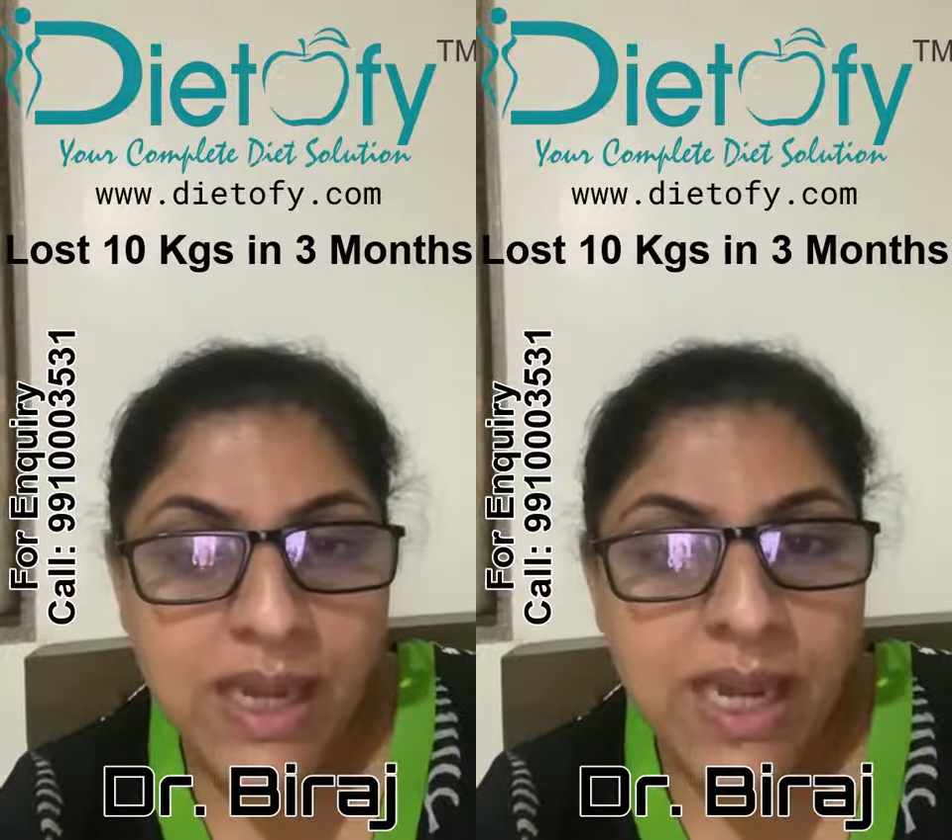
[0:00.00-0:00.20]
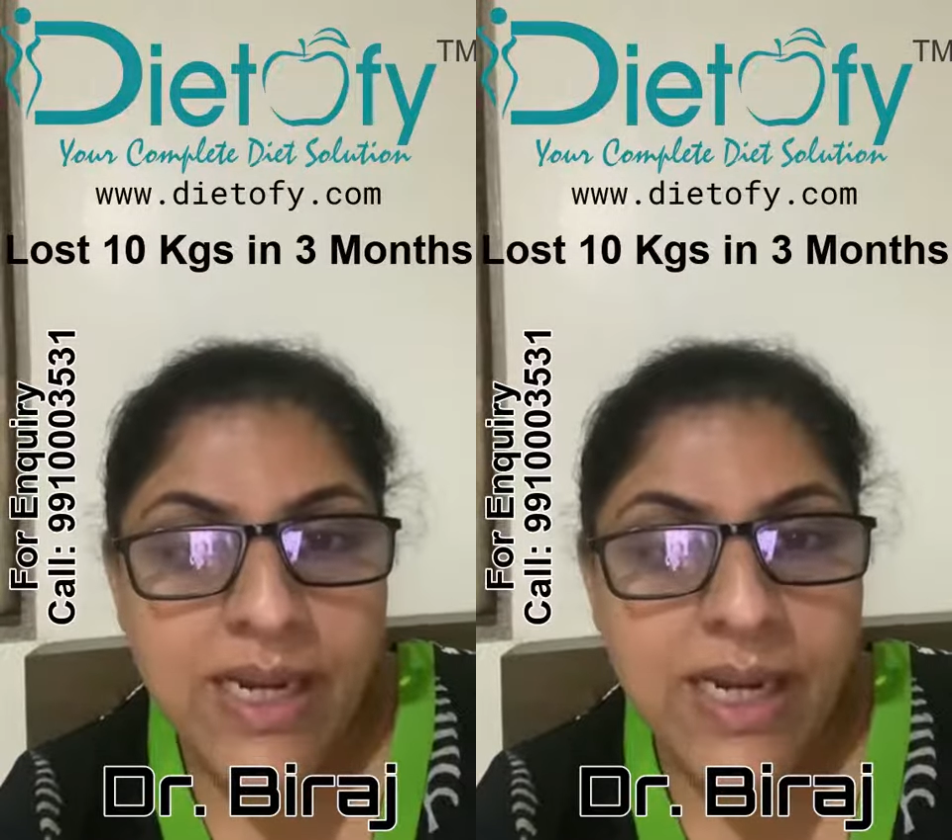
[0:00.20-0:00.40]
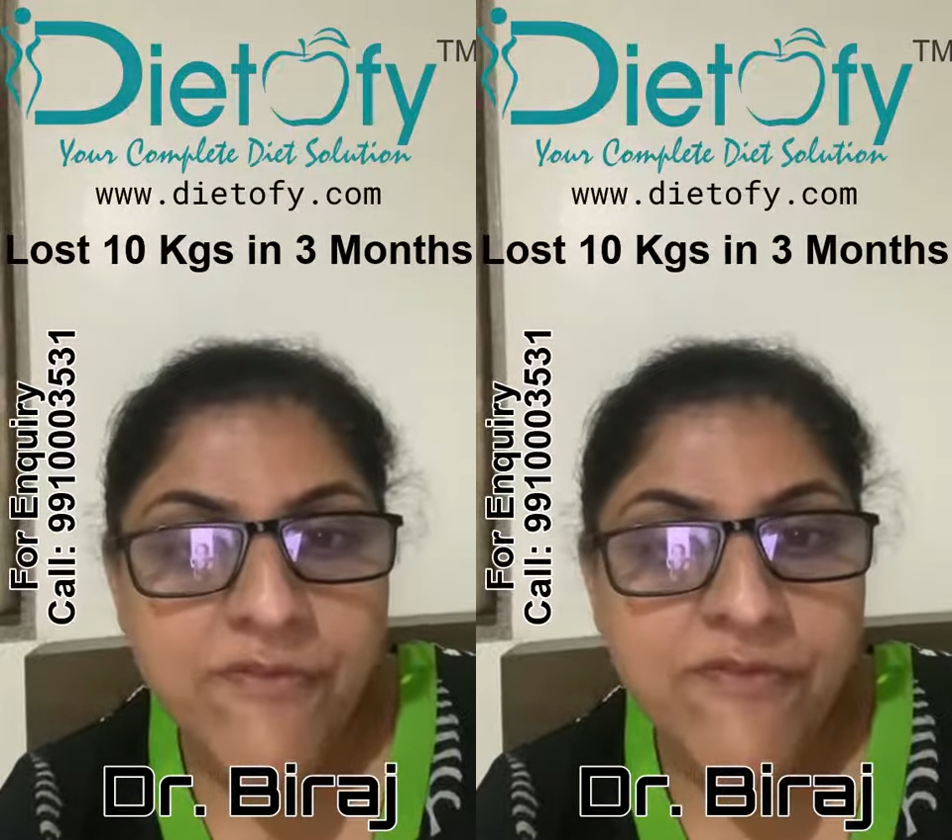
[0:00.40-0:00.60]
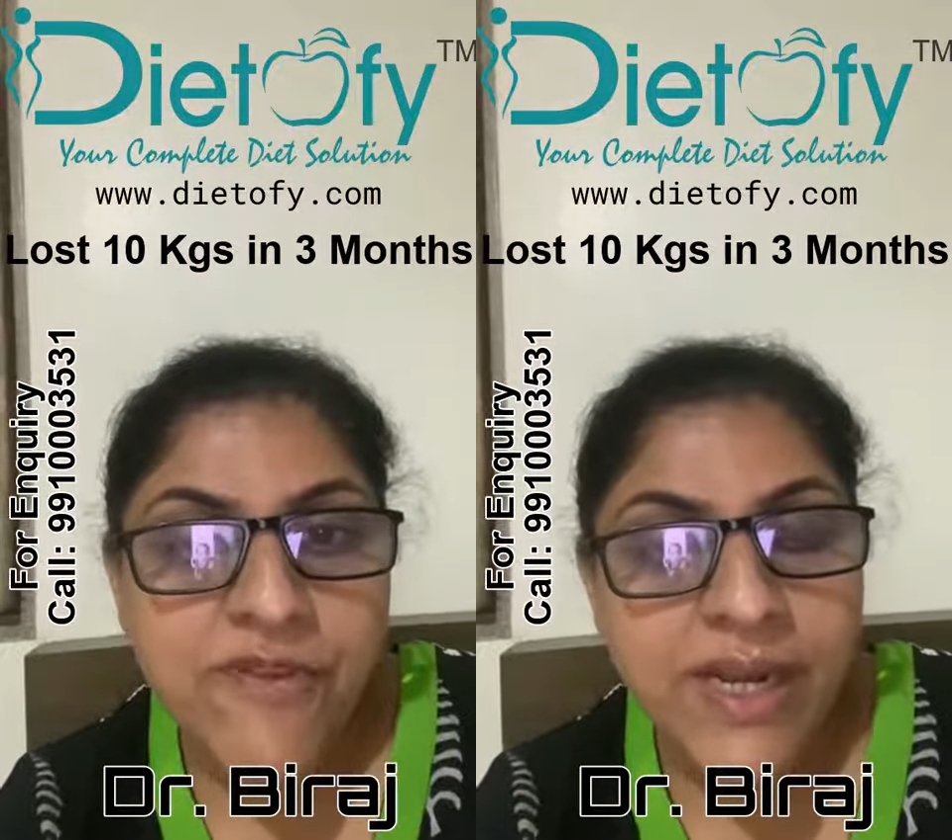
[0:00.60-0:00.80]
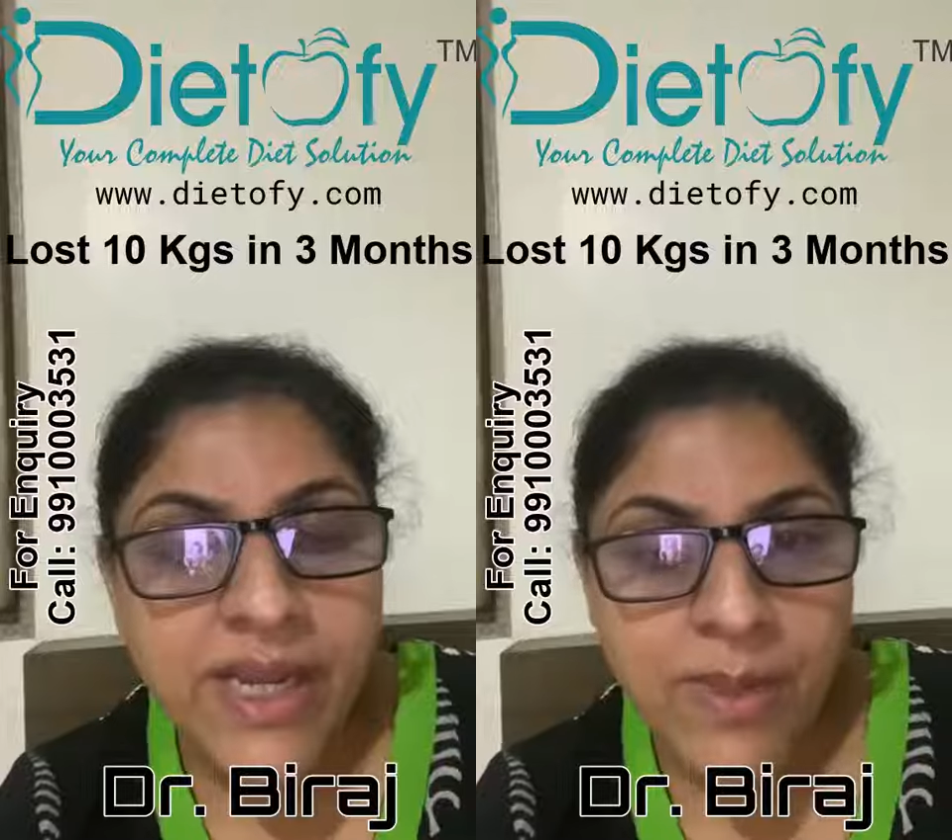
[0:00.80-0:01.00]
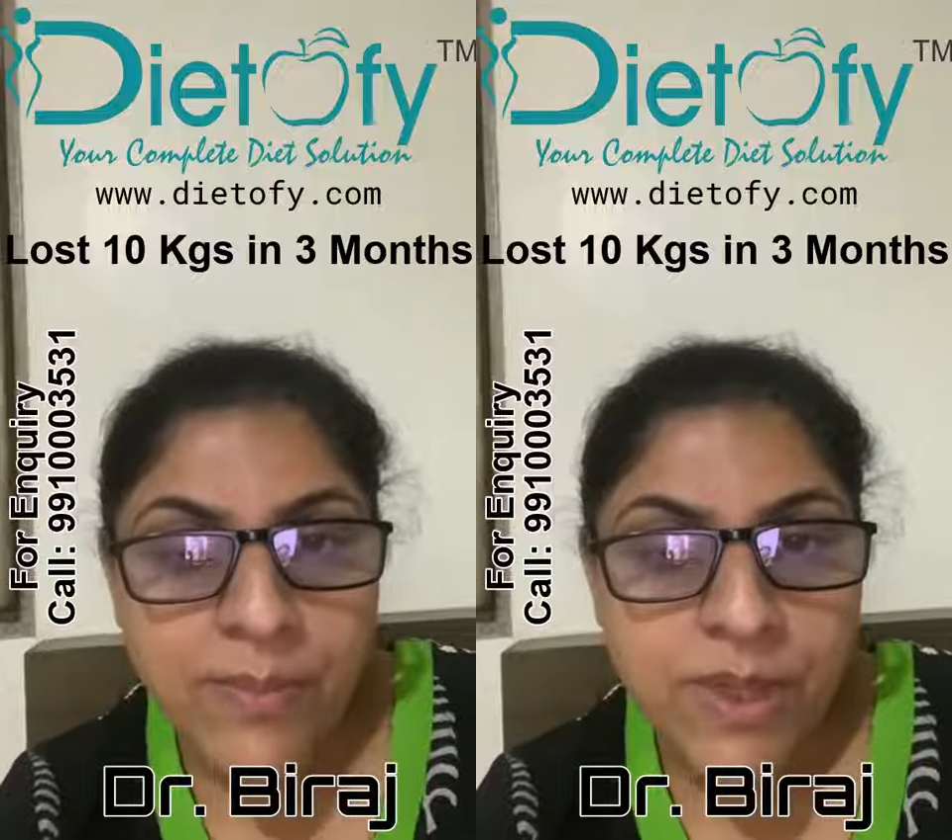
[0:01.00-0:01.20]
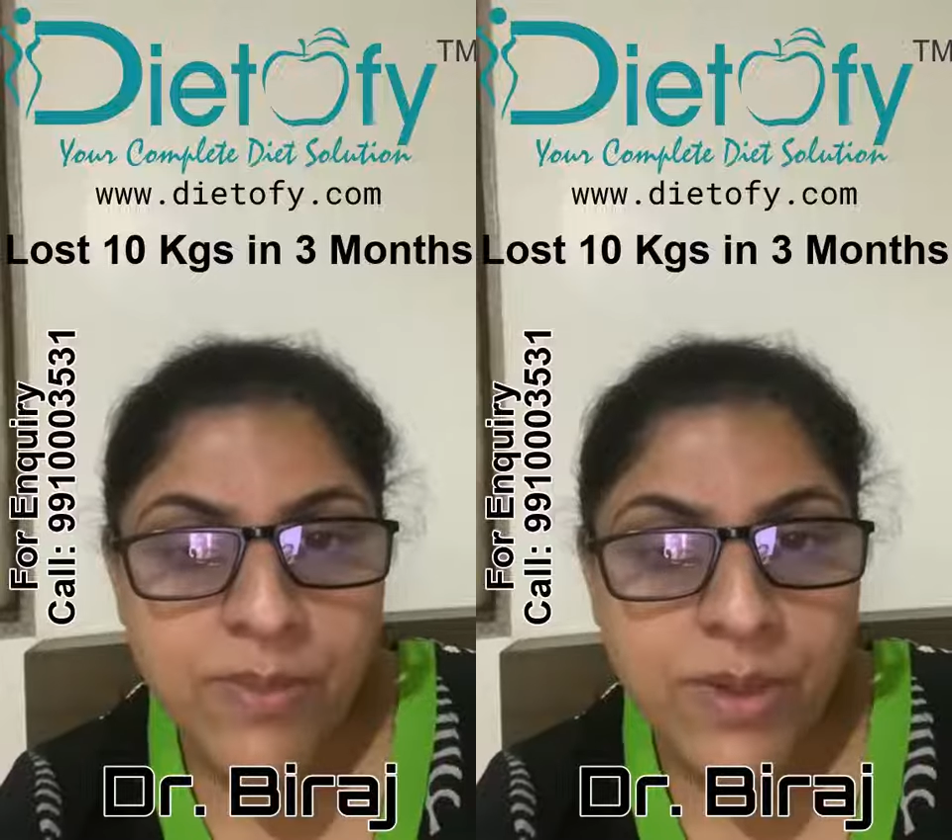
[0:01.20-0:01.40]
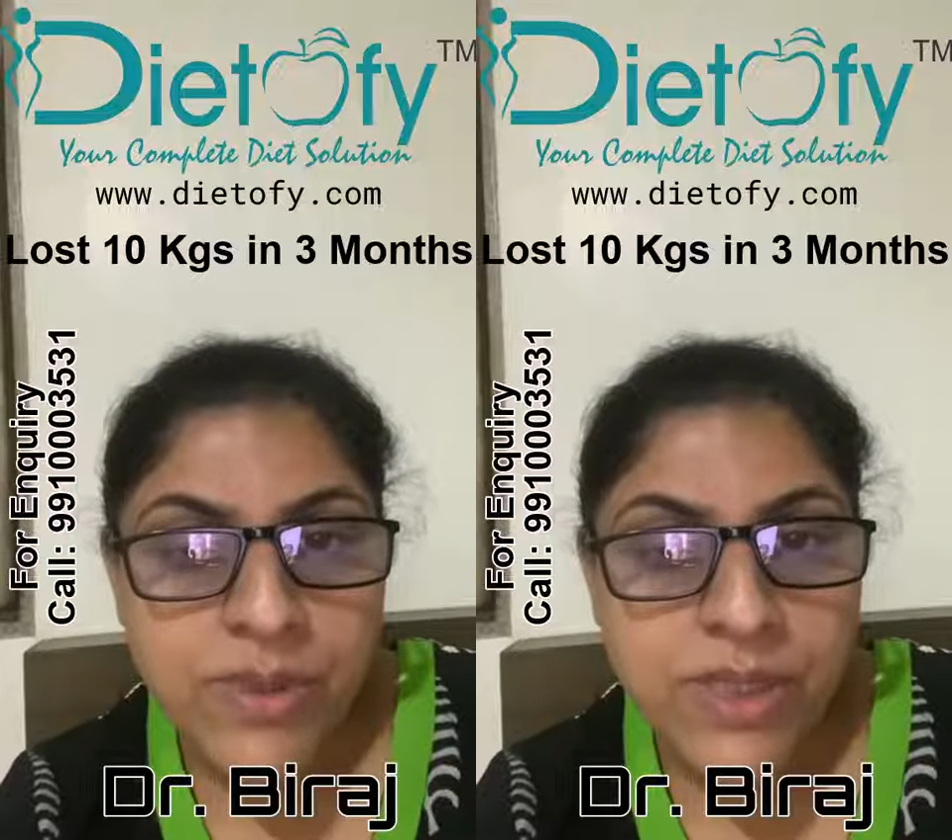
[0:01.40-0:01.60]
and I'm very happy
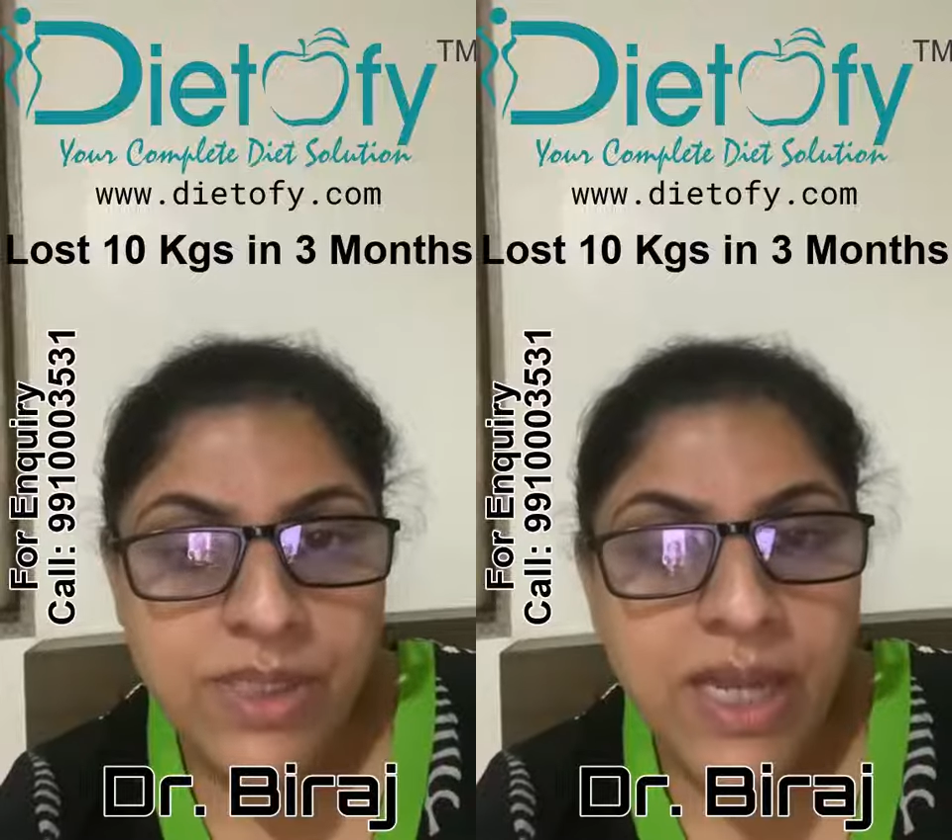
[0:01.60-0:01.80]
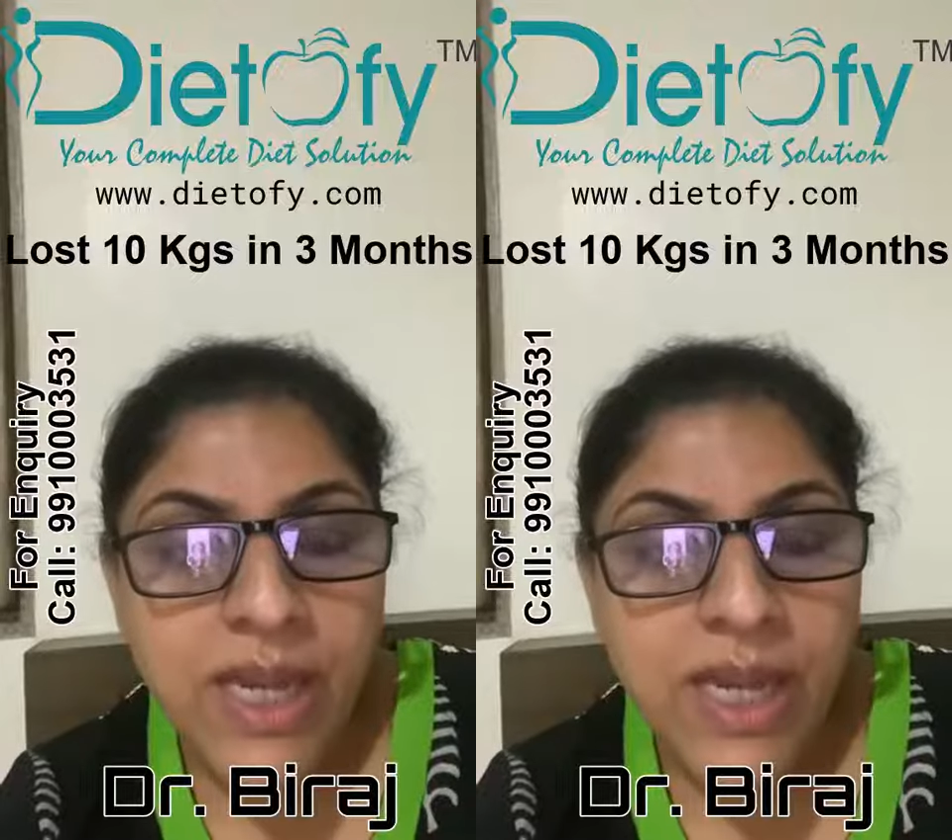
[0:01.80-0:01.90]
about it.